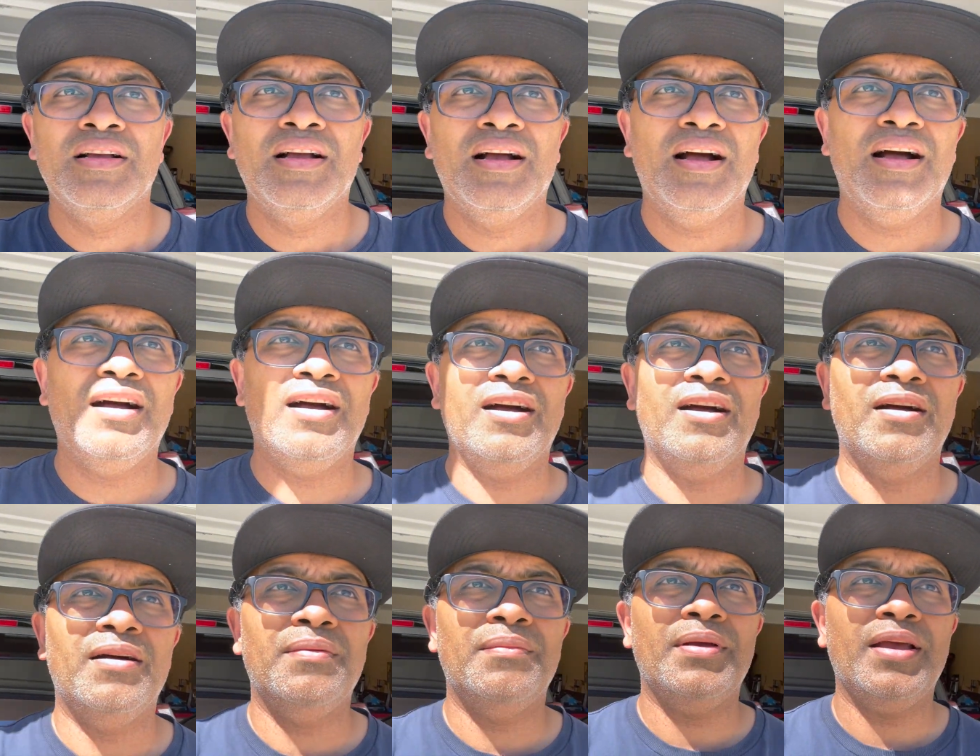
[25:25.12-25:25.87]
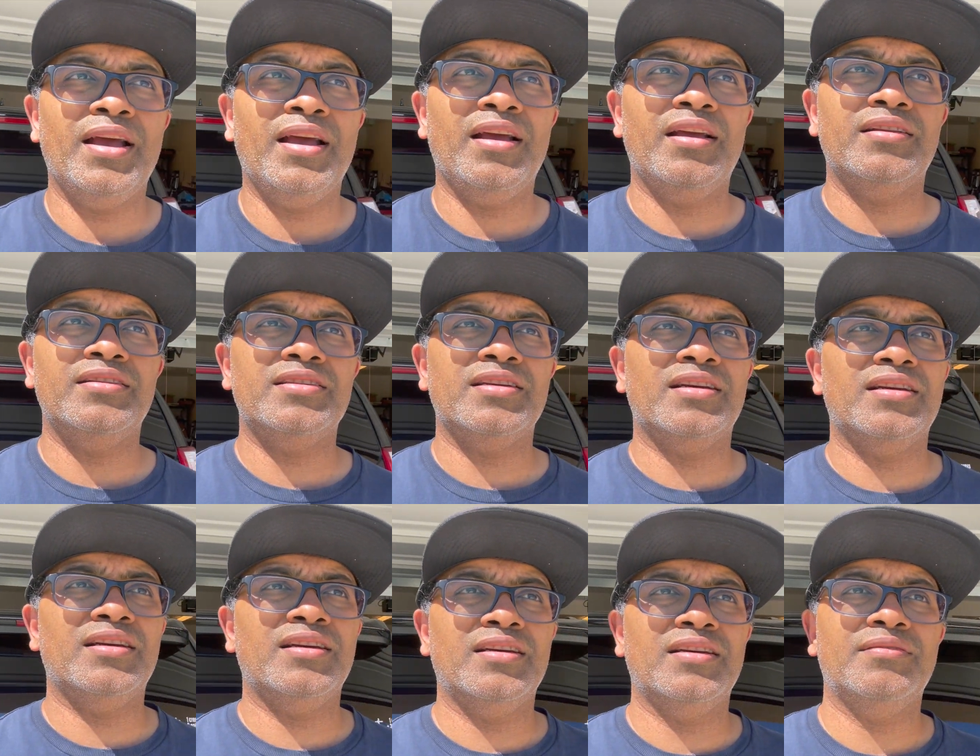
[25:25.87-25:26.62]
Um, and
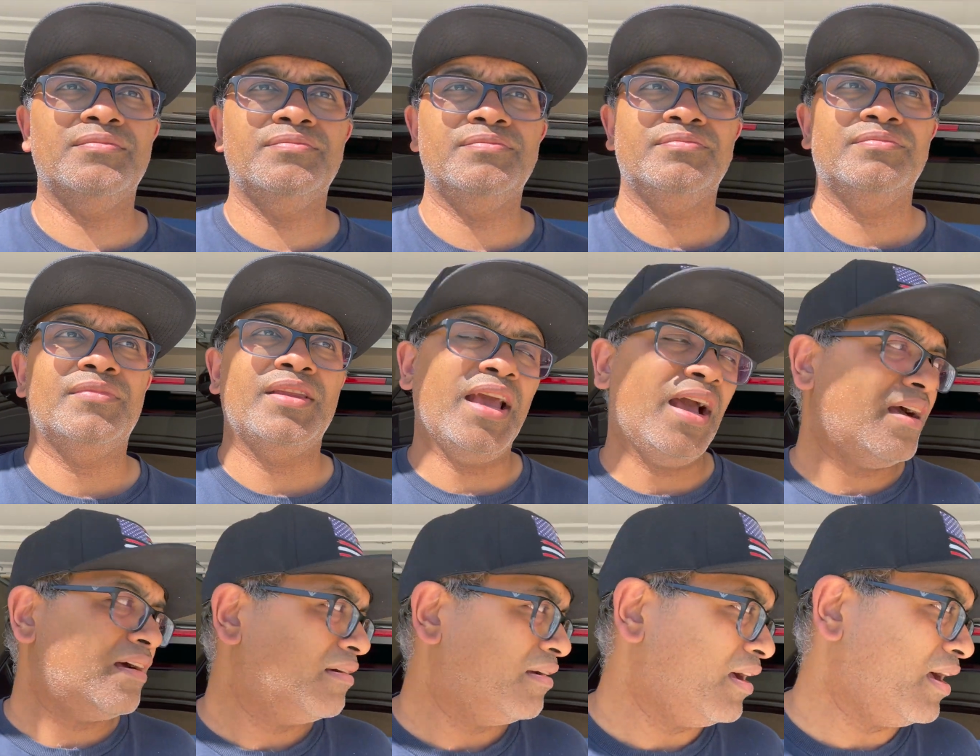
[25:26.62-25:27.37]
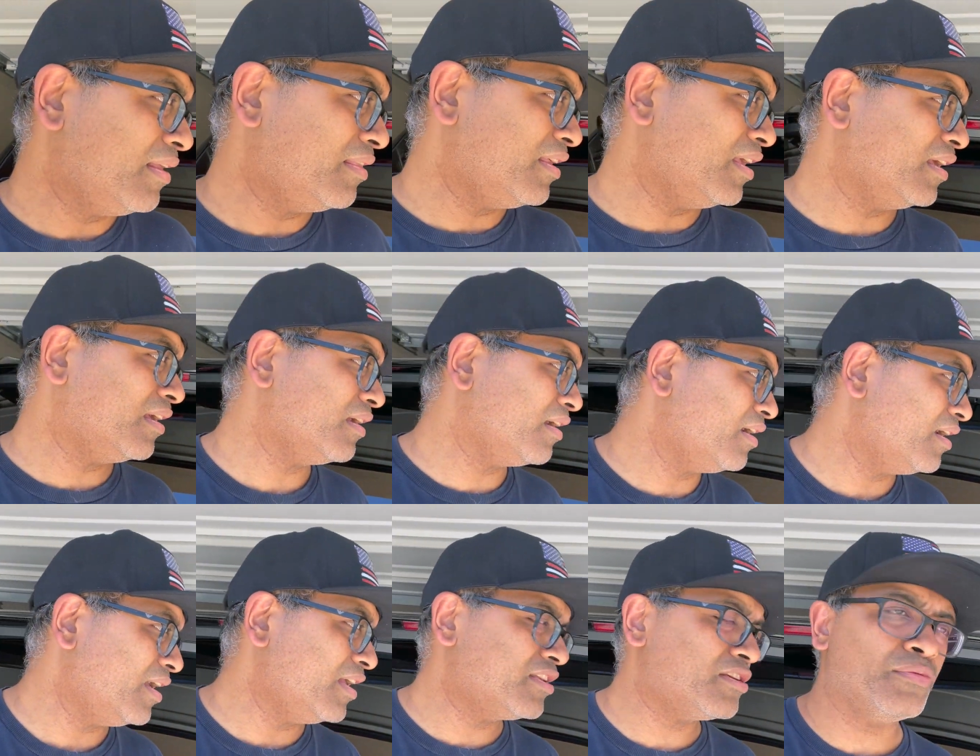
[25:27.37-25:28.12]
um, yeah, I think
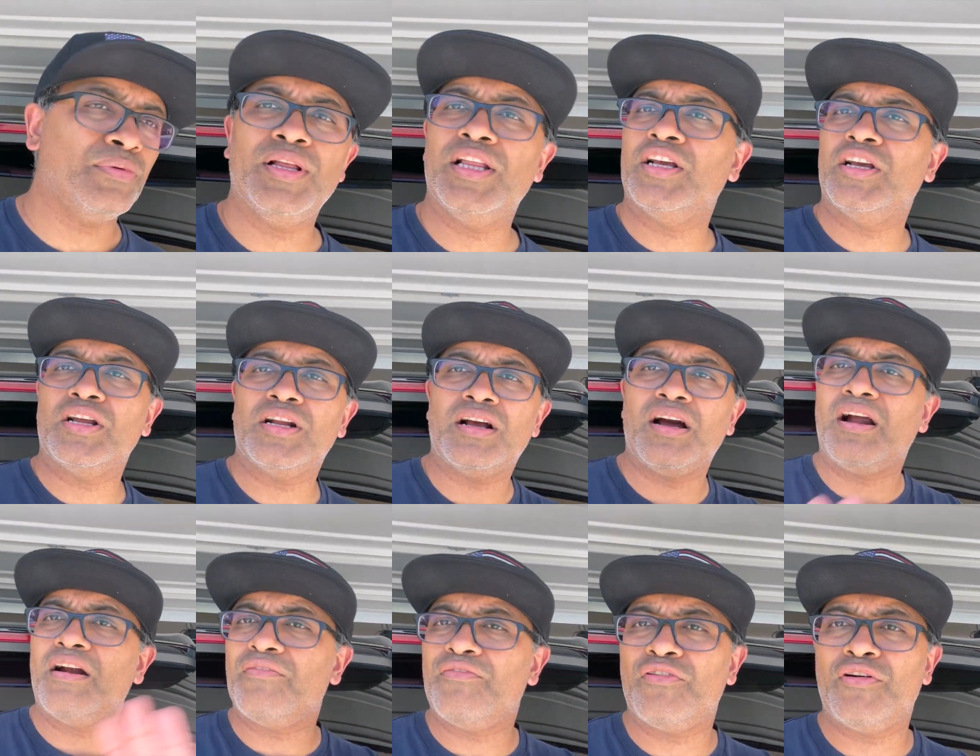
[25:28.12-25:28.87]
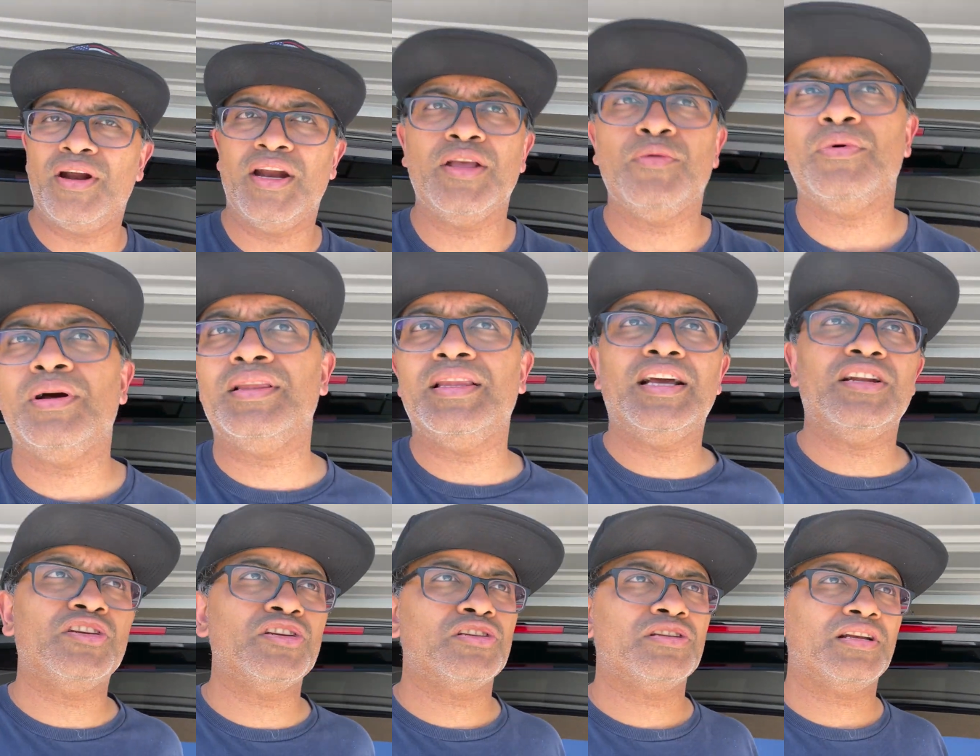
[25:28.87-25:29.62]
uh, it's a really good car for anyone
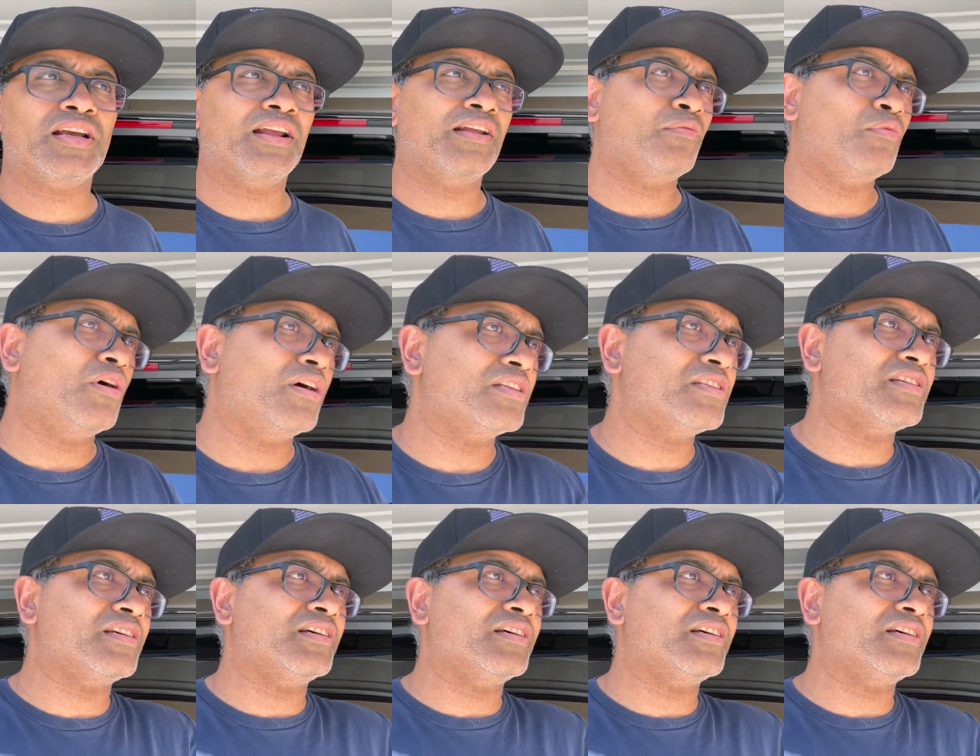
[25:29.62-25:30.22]
that just kind of wants a